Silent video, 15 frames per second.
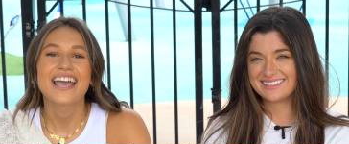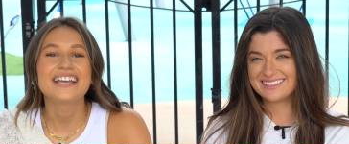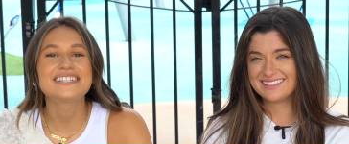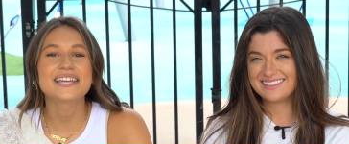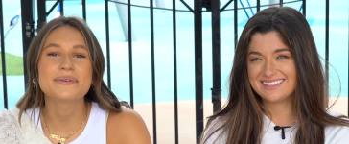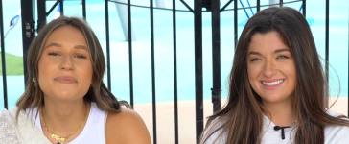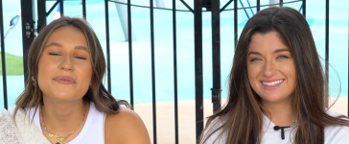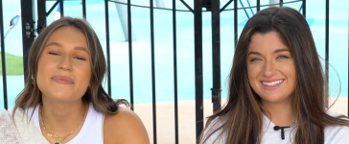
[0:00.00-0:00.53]
Speaker 1: Hey
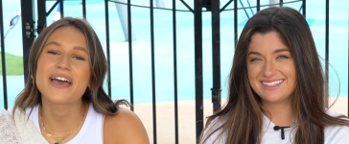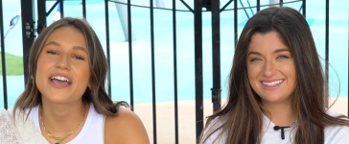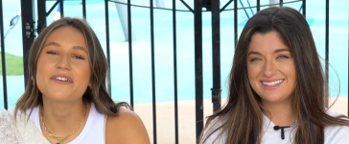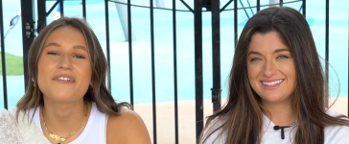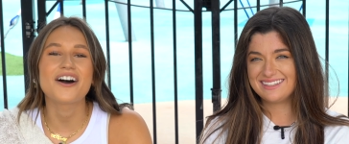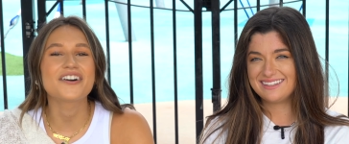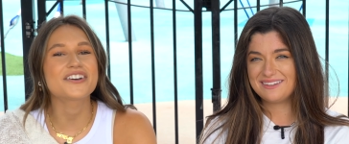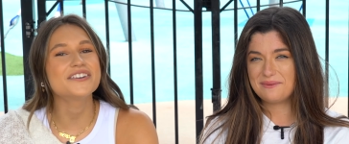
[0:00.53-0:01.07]
Tampa Bay,
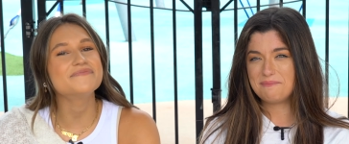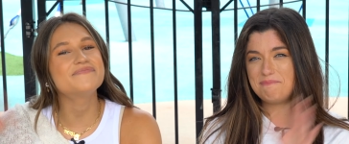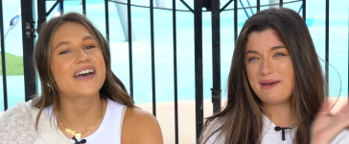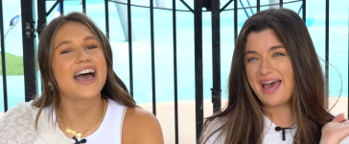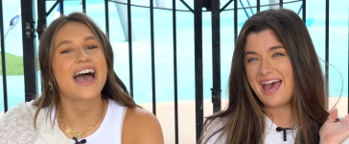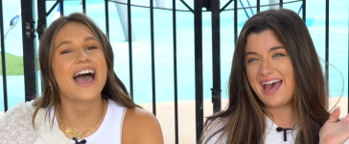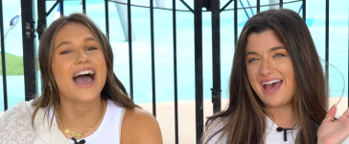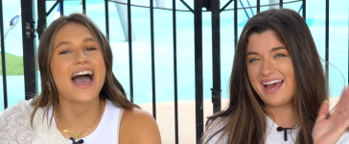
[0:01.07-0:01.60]
welcome
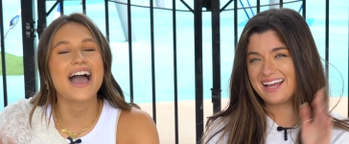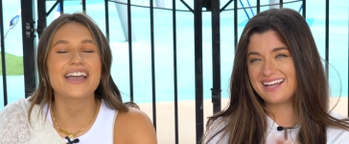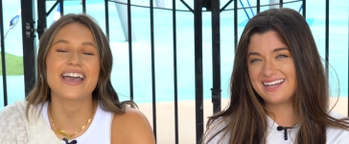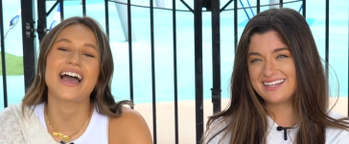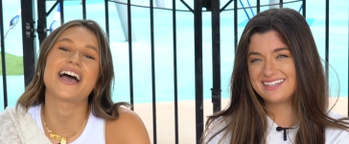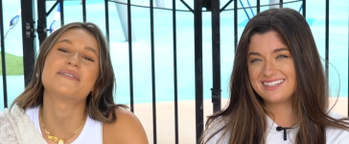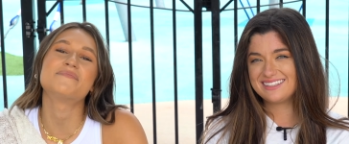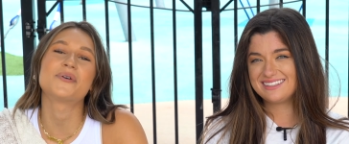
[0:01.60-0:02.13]
back. back.
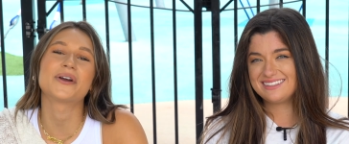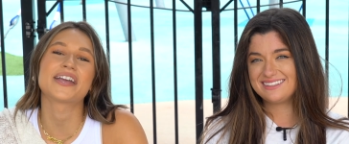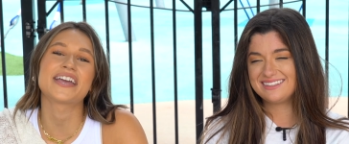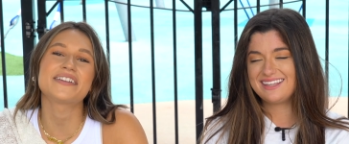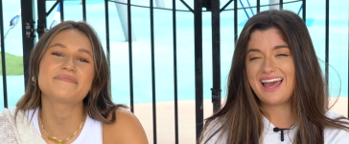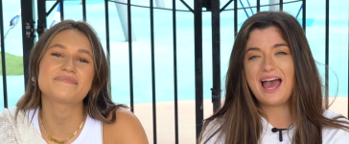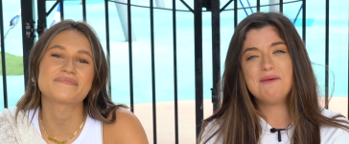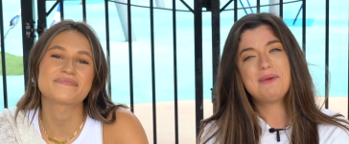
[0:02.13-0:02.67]
I'm
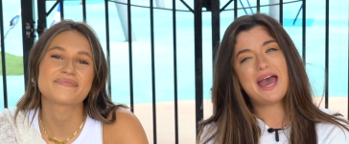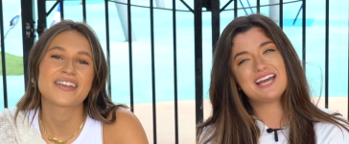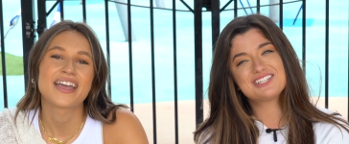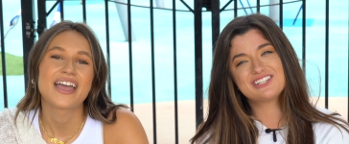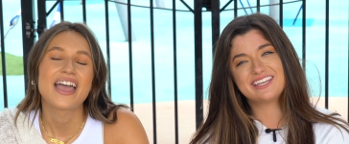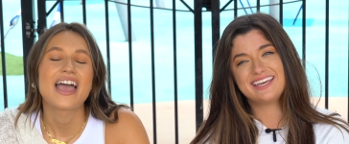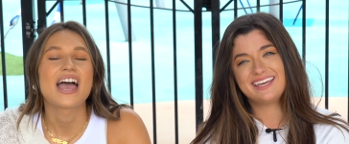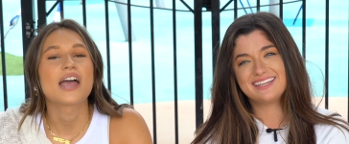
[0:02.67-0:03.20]
Morgan. I'm
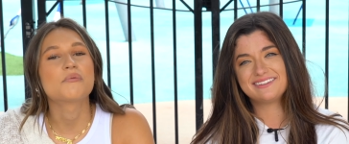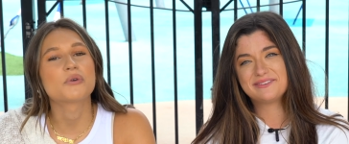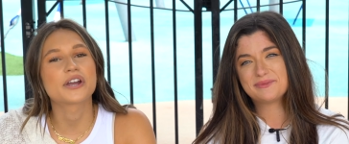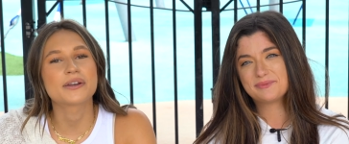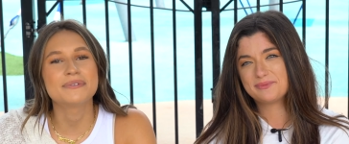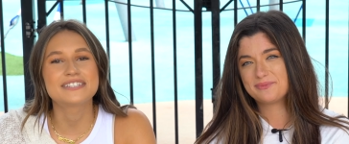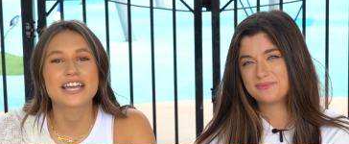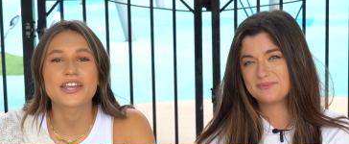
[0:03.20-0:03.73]
Ashley. And we're
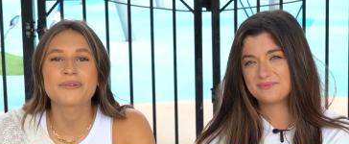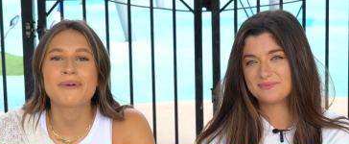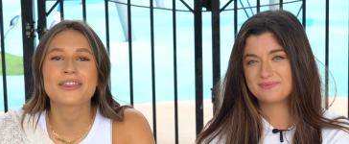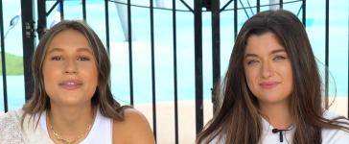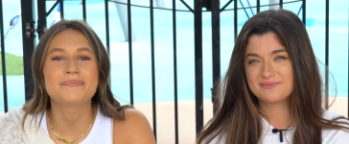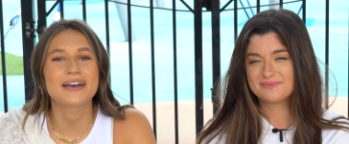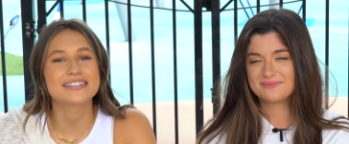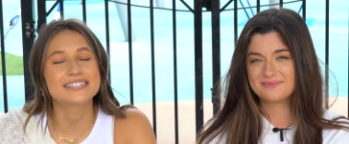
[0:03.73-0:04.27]
going to be telling you about
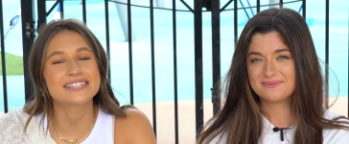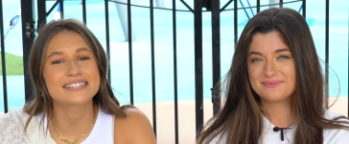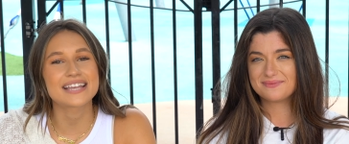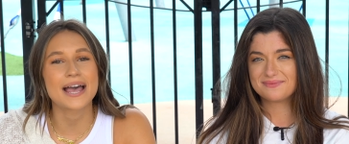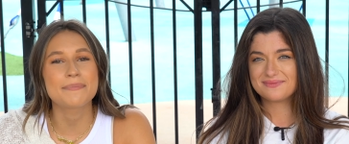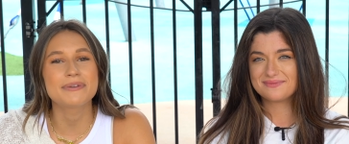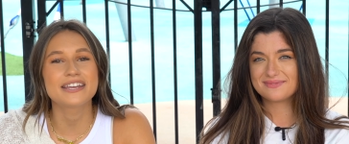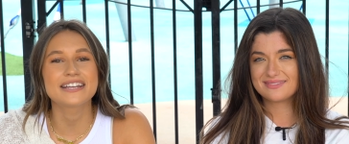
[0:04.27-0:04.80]
the best things
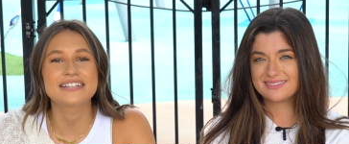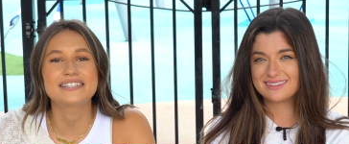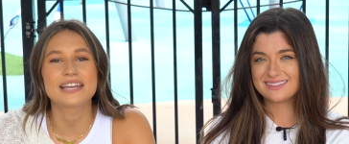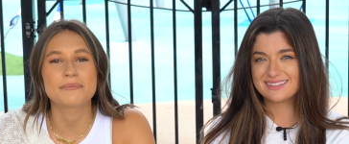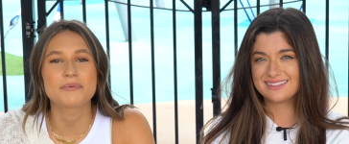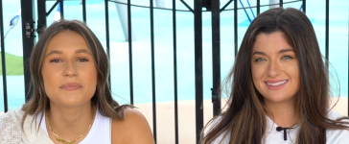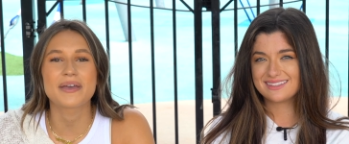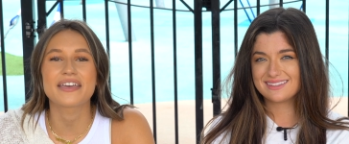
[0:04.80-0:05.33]
happening in
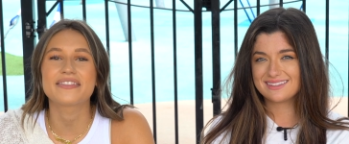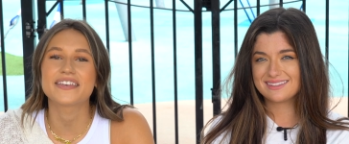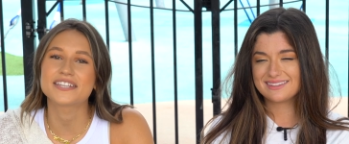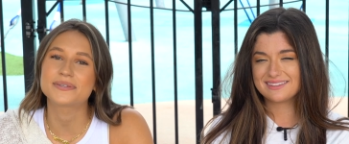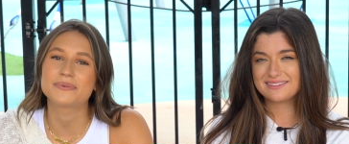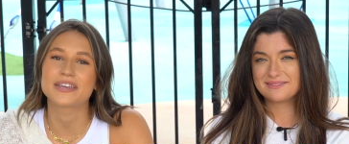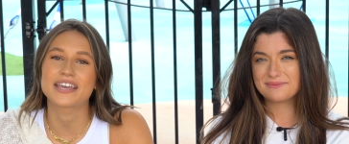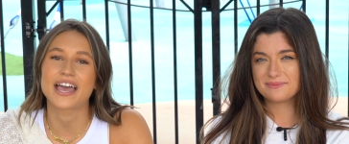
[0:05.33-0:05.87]
Tampa Bay
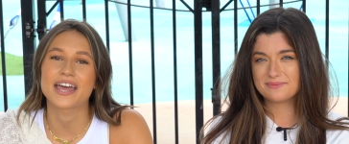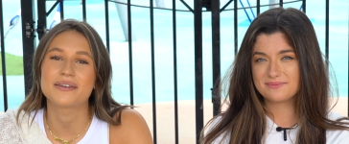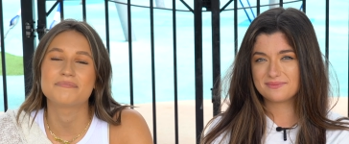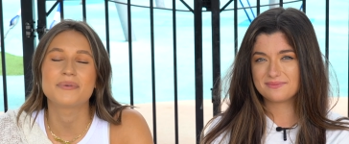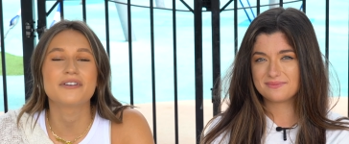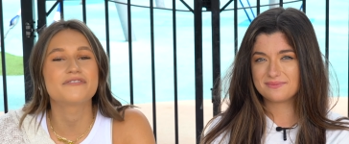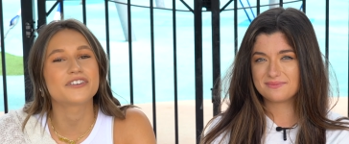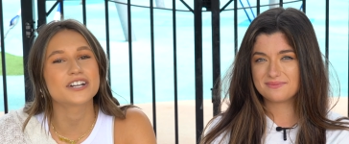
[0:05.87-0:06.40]
this weekend.
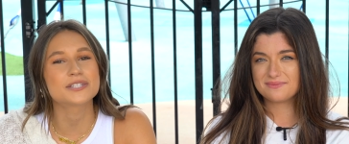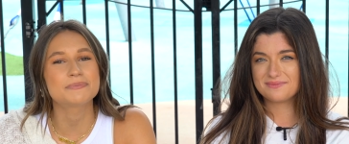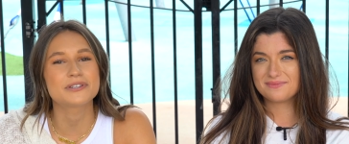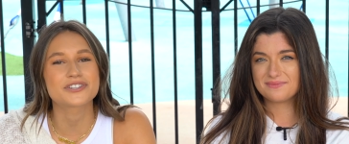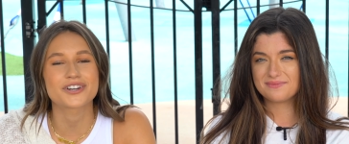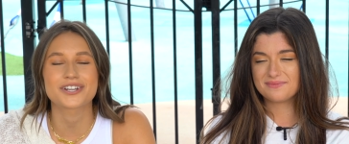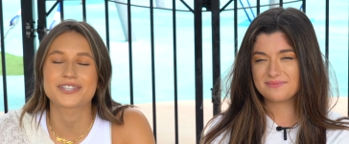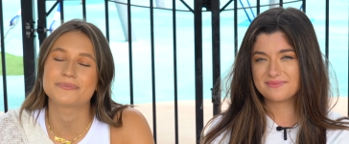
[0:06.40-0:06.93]
But first, be
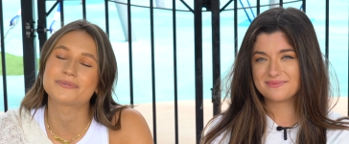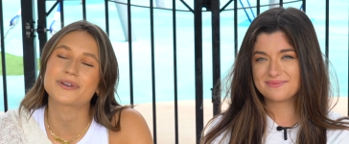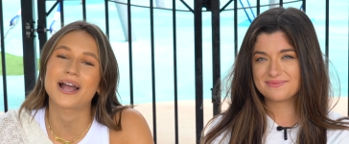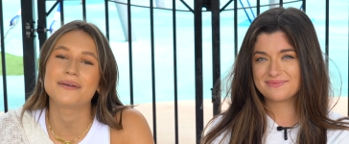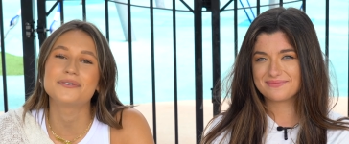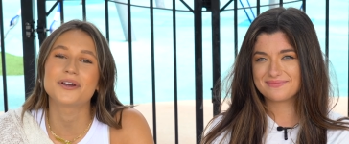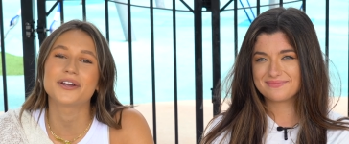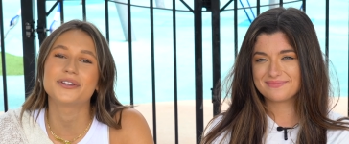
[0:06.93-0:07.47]
sure to
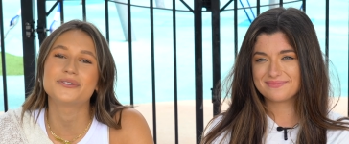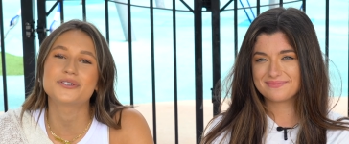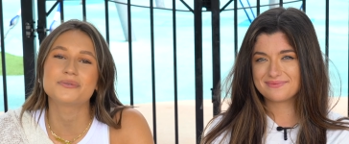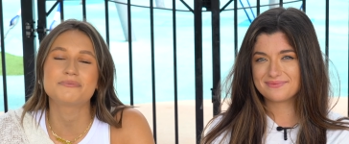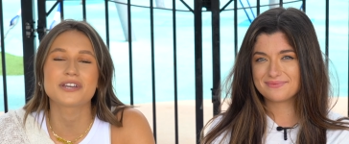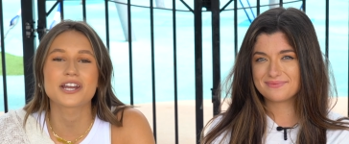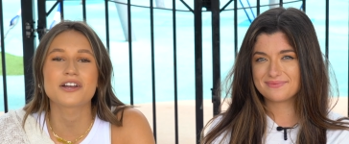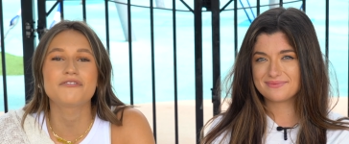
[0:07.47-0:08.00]
subscribe to our YouTube
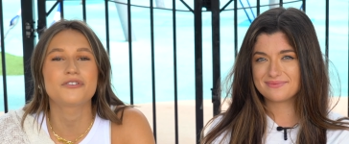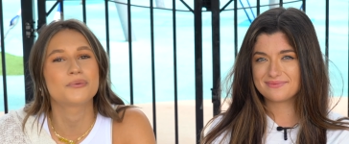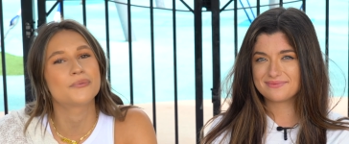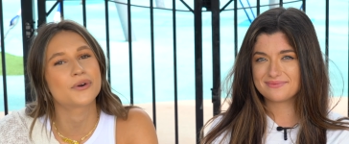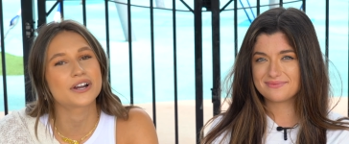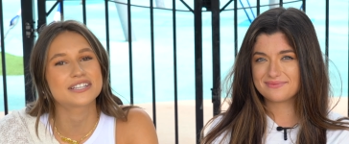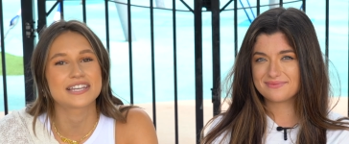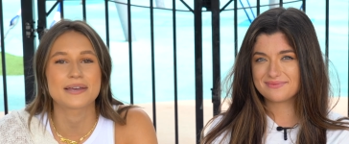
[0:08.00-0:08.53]
channel for
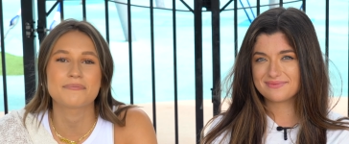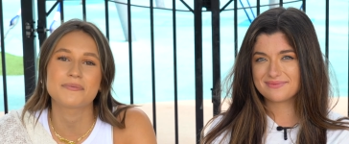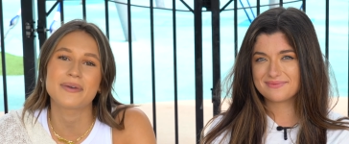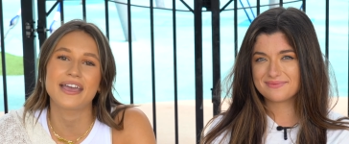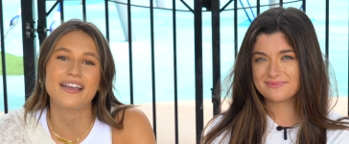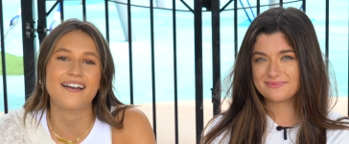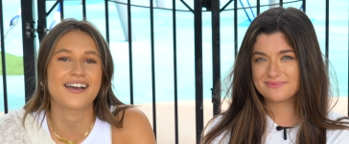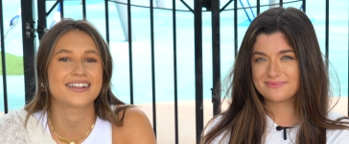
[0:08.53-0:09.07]
more Tampa
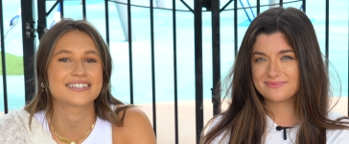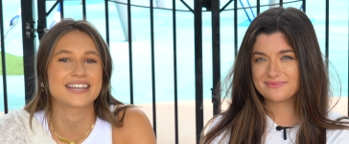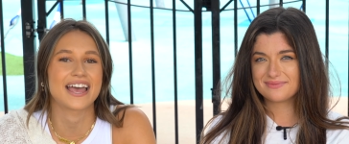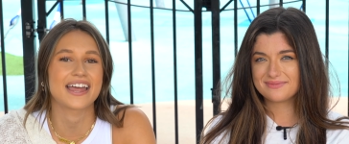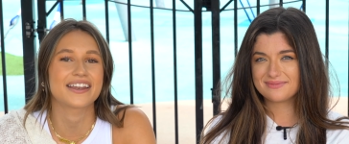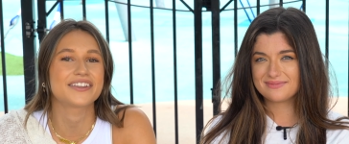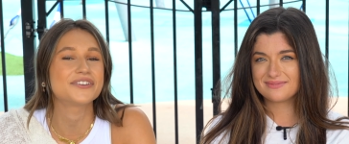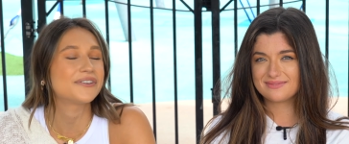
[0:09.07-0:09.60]
Bay
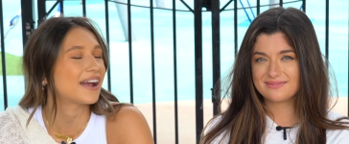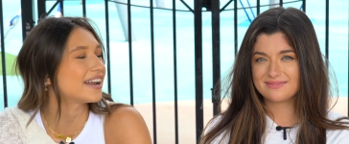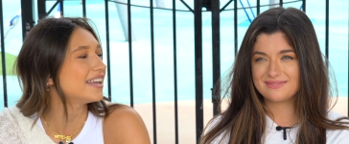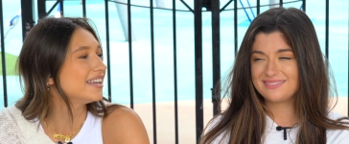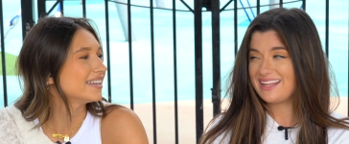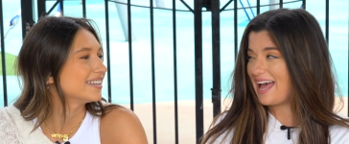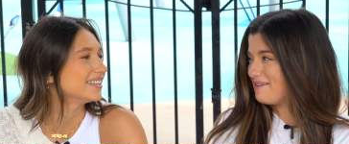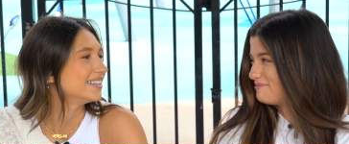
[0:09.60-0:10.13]
content. You ready?
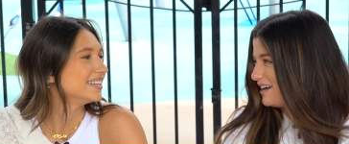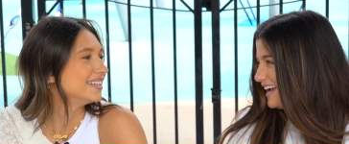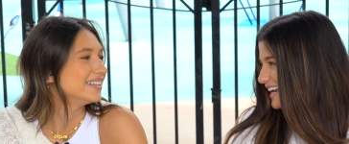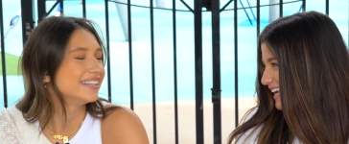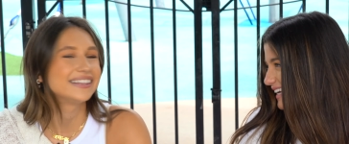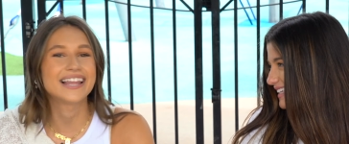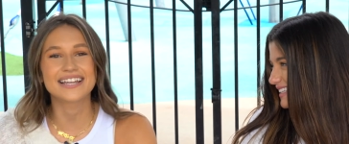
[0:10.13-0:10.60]
I'm ready.